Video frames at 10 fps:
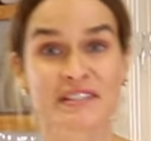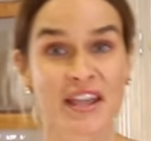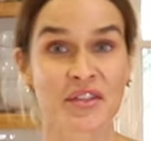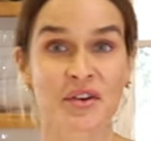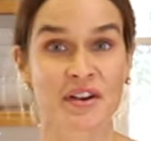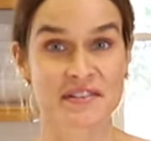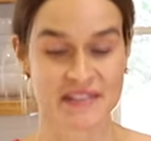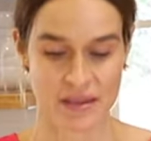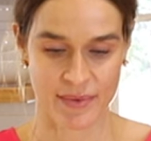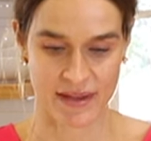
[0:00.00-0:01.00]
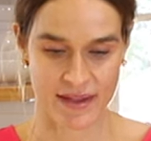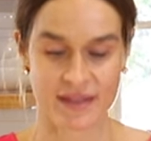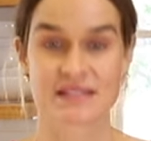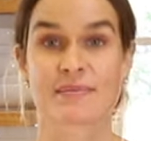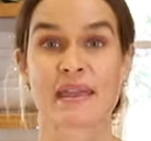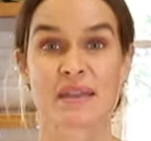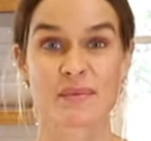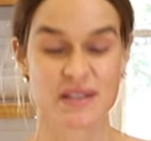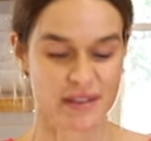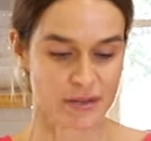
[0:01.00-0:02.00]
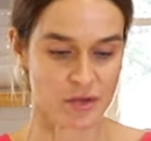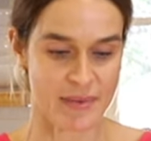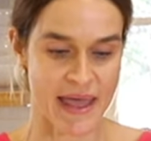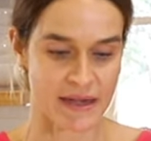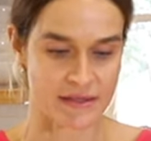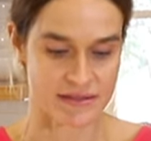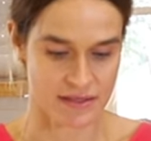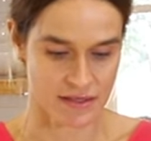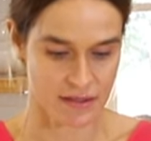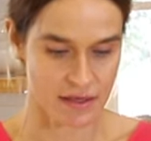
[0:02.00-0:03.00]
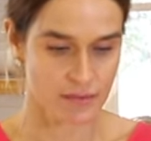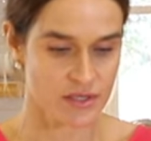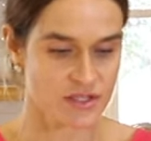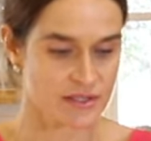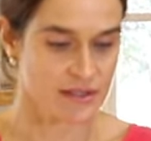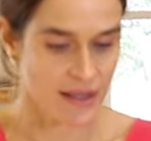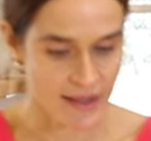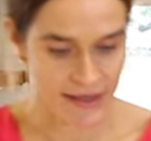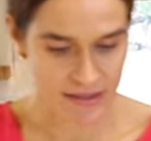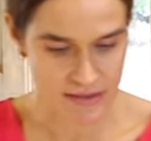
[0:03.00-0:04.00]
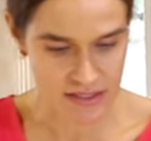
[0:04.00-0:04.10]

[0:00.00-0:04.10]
together our salmon cakes, make them into the little patties. I'm going to just line